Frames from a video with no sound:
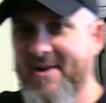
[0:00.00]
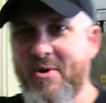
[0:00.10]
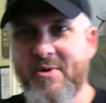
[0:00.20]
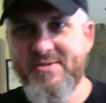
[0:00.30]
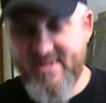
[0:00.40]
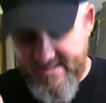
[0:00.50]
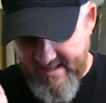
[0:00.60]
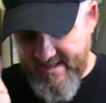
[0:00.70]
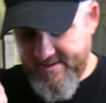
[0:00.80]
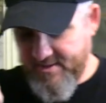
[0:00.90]
I call this the
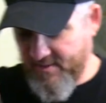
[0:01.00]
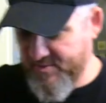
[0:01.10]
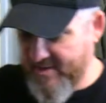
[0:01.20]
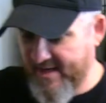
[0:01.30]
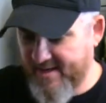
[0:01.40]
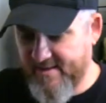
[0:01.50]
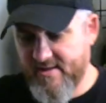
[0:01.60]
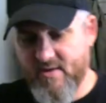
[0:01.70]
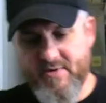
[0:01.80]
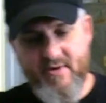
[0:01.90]
Indiana Jones bag.
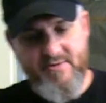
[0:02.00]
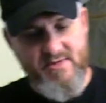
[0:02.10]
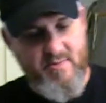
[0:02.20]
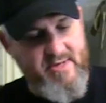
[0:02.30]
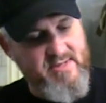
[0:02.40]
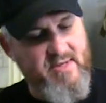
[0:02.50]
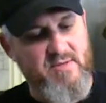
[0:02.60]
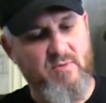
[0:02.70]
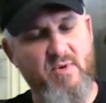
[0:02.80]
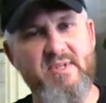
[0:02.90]
You know, whenever somebody
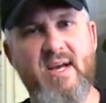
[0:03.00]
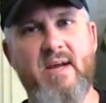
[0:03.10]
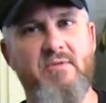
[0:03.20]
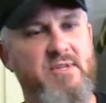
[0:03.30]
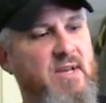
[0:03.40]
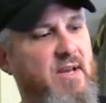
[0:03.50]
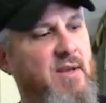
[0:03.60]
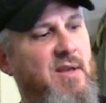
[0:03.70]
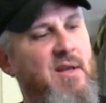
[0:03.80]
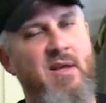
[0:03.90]
says, well, what's a haversack?
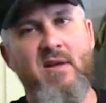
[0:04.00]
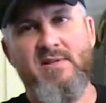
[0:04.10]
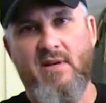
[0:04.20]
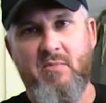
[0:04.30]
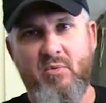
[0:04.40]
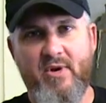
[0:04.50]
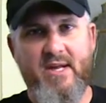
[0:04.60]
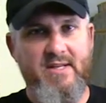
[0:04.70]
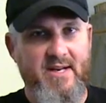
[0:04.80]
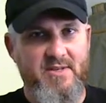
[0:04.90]
It's like, remember what
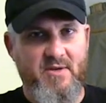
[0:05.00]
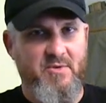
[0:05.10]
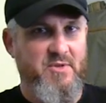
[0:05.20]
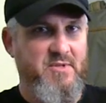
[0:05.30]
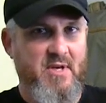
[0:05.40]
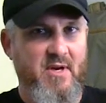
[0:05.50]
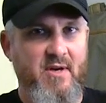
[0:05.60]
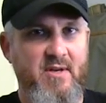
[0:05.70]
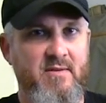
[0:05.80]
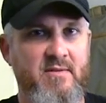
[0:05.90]
Indiana Jones used to
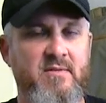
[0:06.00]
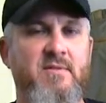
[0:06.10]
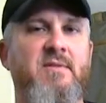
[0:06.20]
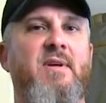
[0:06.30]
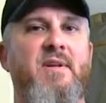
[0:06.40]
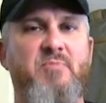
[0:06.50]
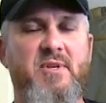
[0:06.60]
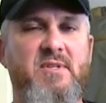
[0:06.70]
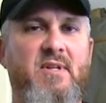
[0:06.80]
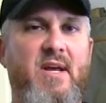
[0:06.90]
carry? That's
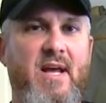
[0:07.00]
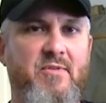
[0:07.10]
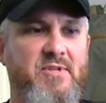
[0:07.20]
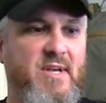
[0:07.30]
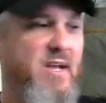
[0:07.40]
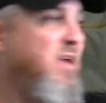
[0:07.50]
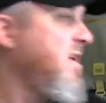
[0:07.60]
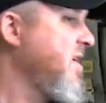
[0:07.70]
basically a haversack.